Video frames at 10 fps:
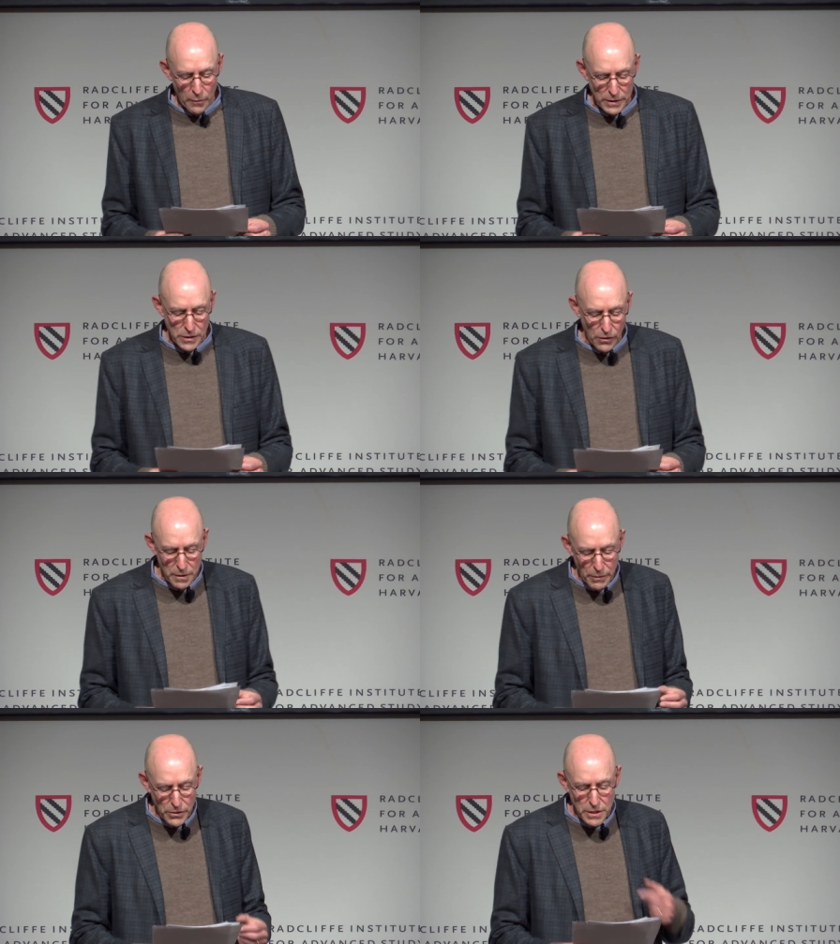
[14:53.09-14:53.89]
When
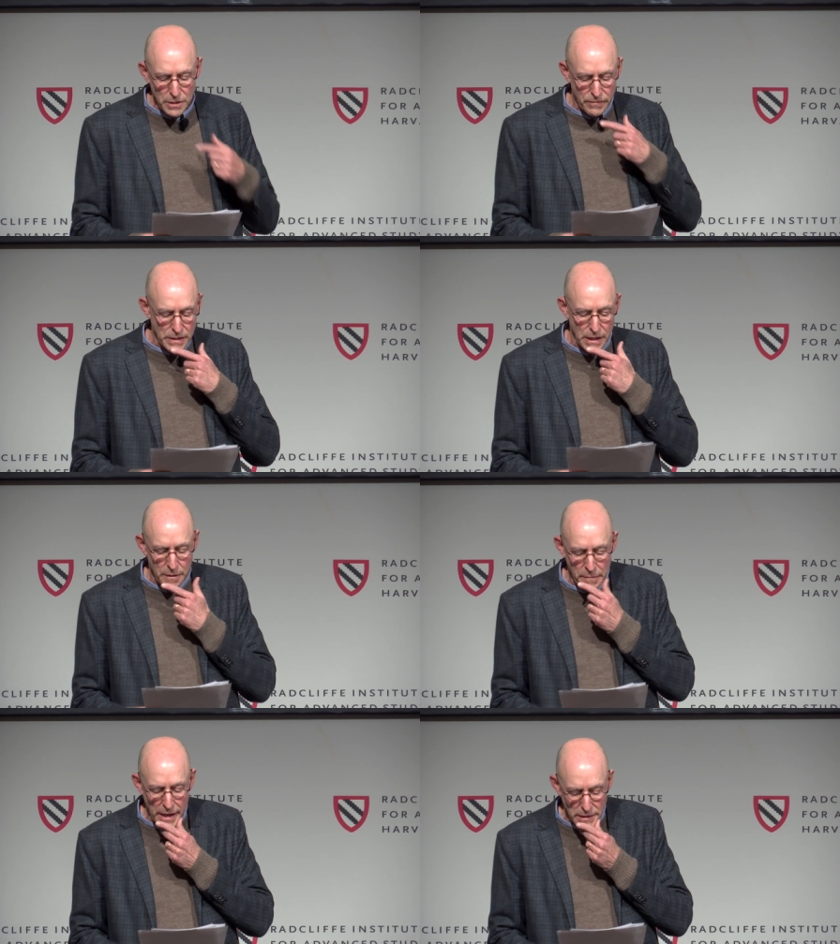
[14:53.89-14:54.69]
Tony Bossis
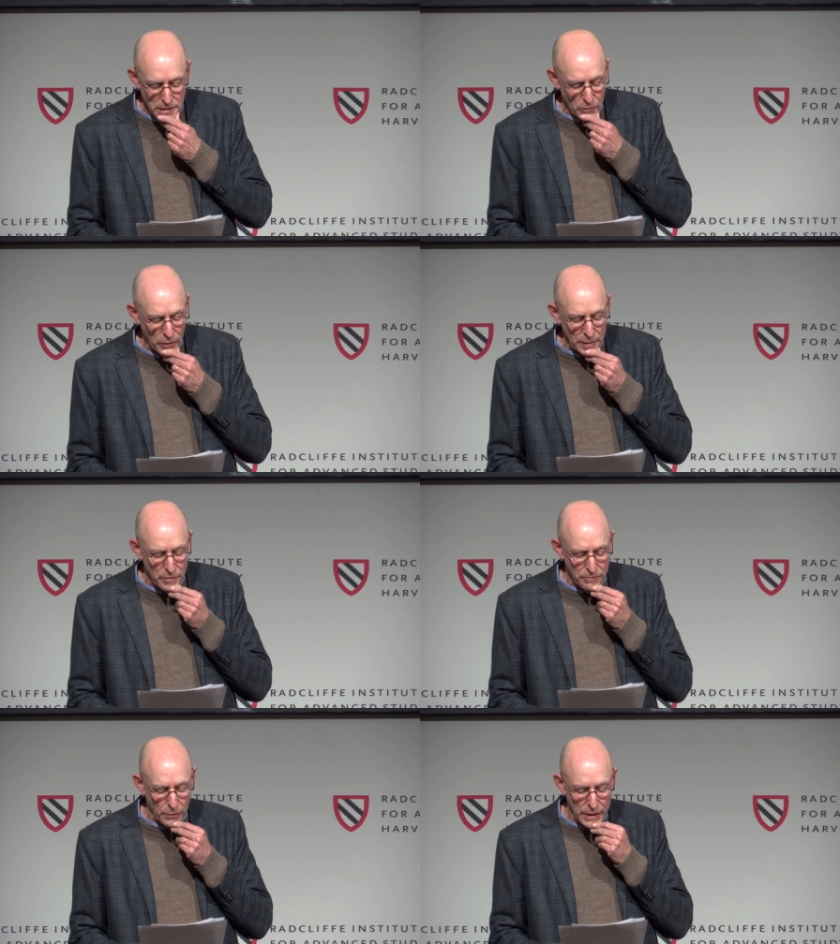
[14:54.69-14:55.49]
visited Mettes the week
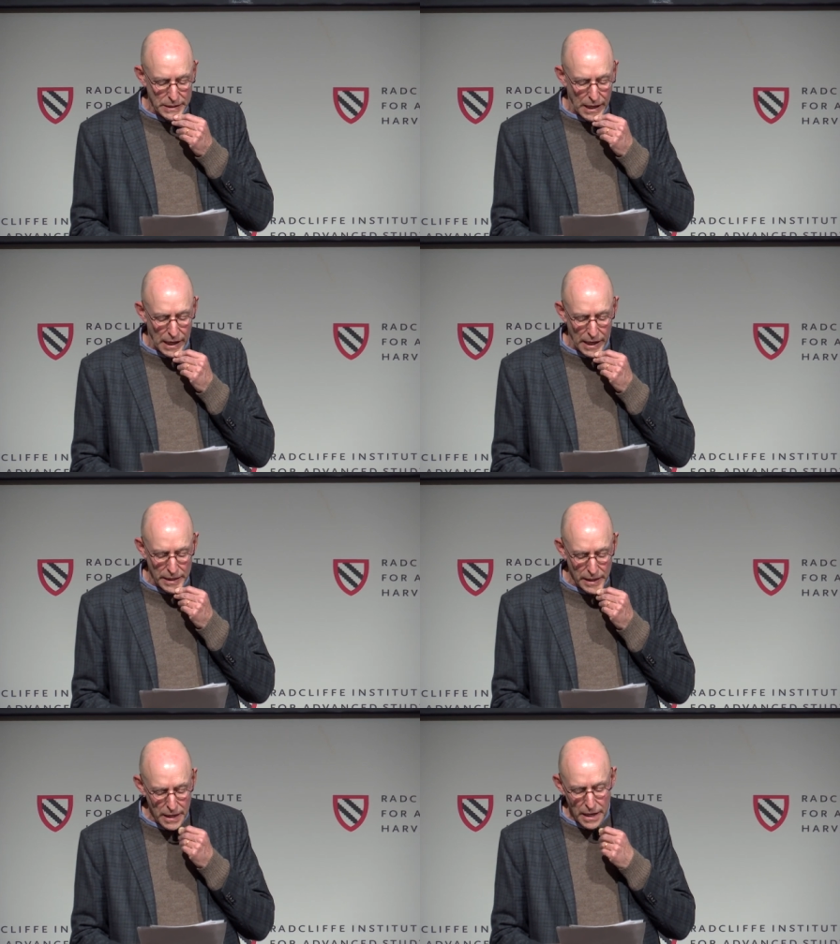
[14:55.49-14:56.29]
before he
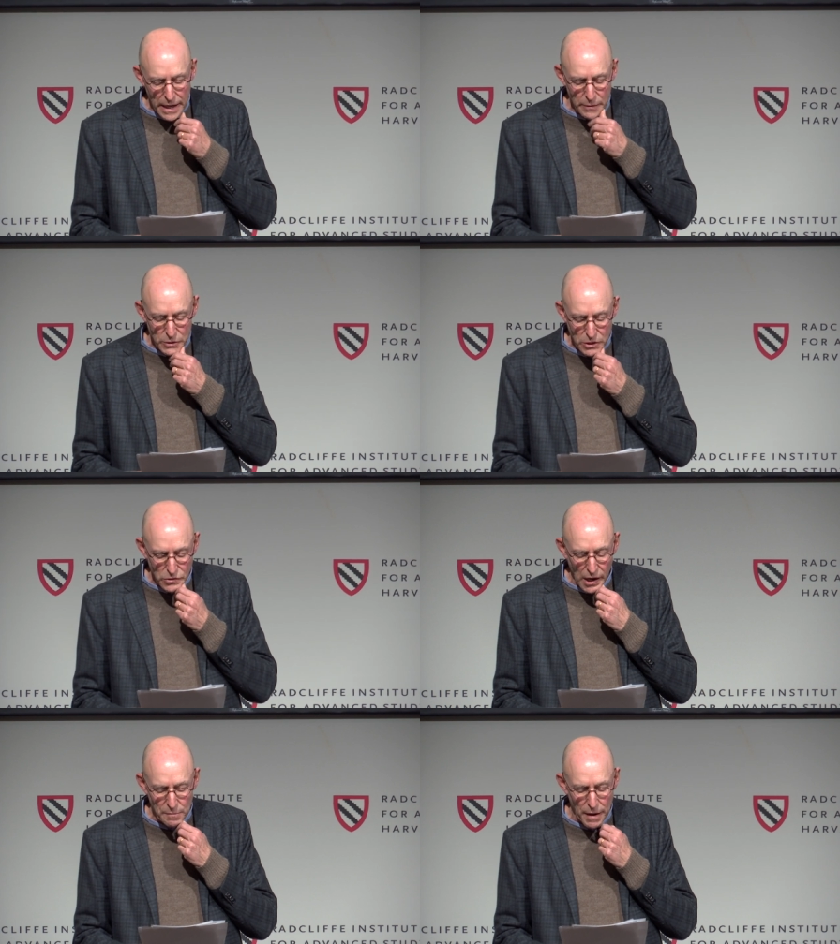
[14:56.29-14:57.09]
died, he was
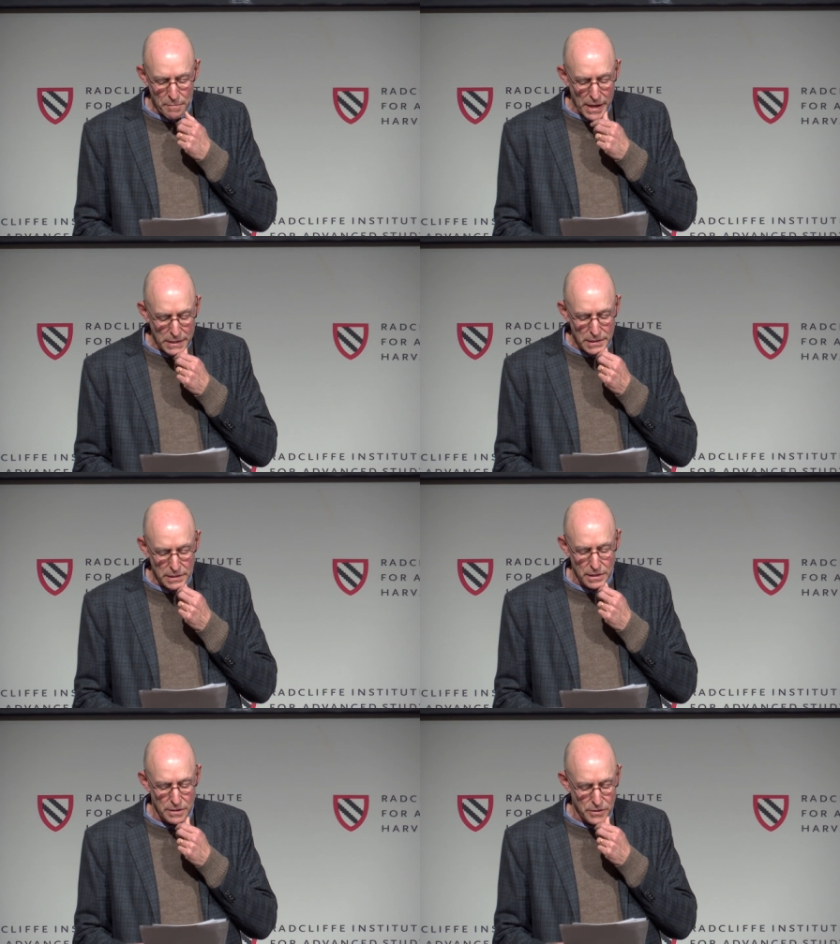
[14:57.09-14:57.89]
struck by
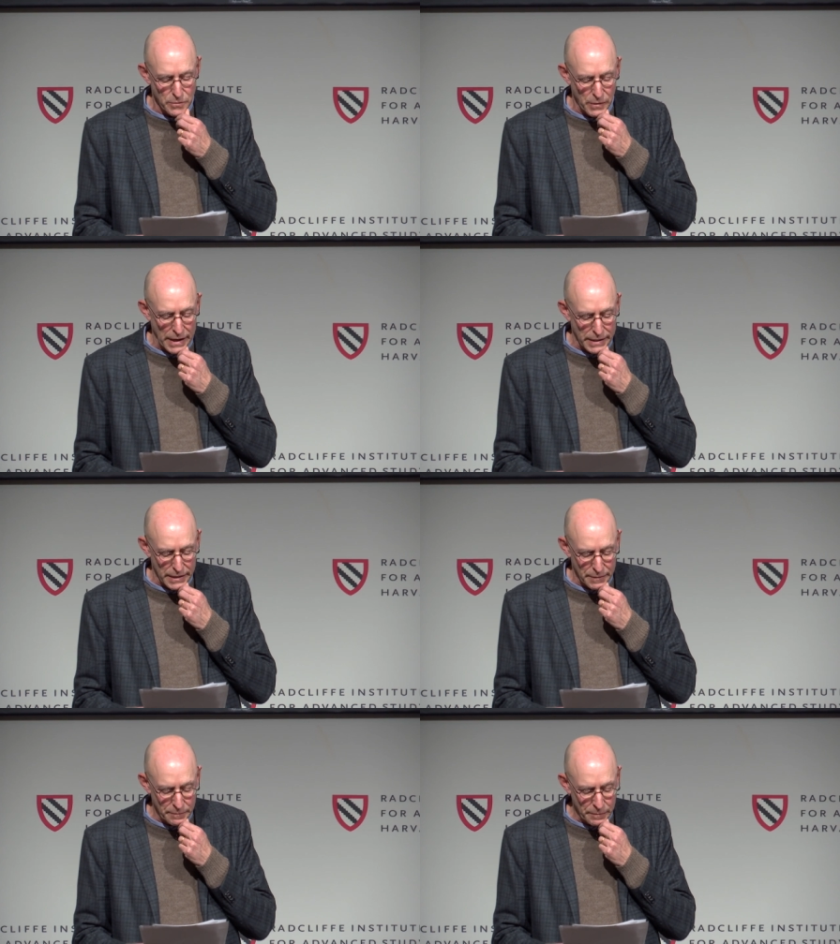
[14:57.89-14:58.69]
Mettes's
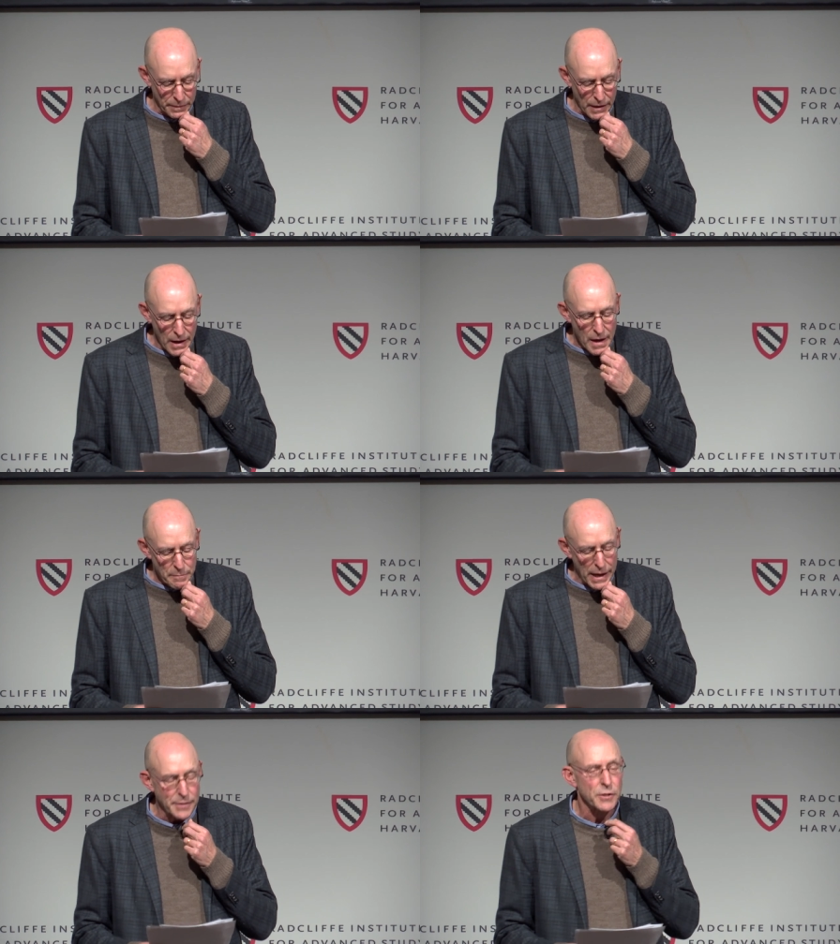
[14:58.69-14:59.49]
serenity.
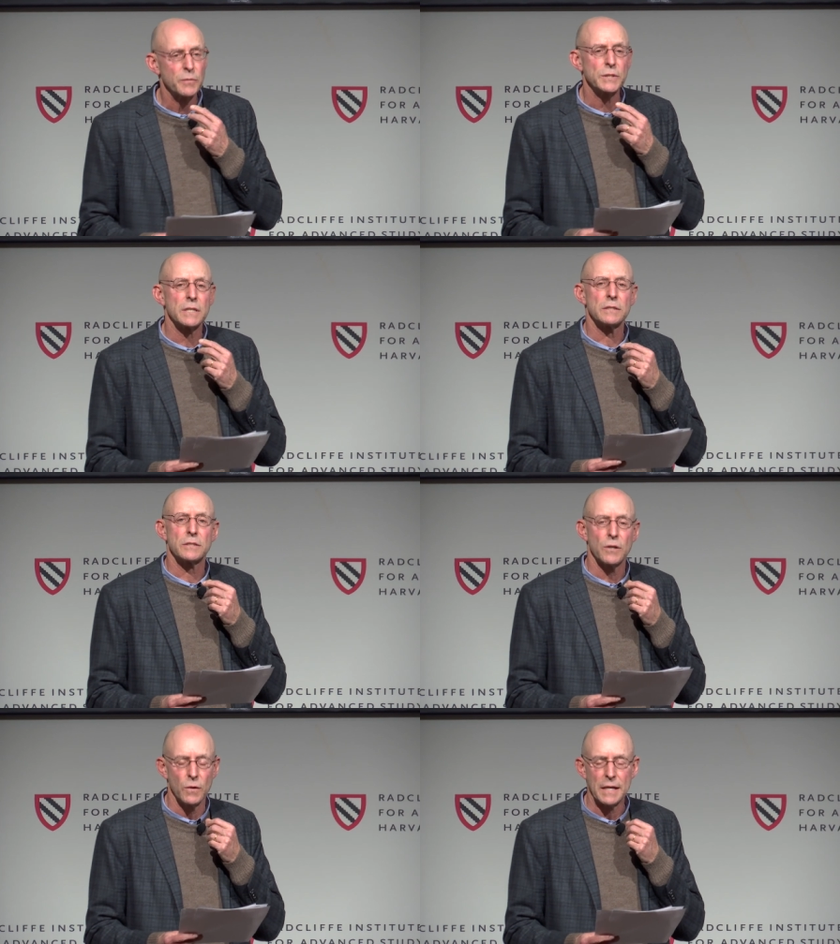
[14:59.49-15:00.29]
Patrick was
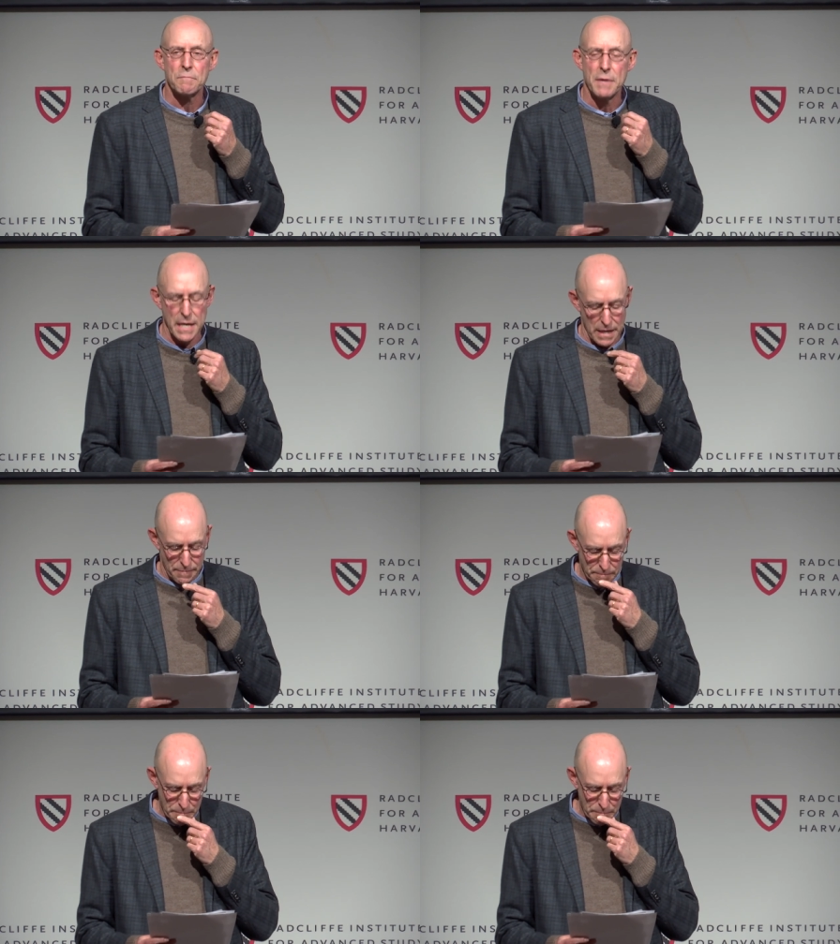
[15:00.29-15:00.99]
consoling me.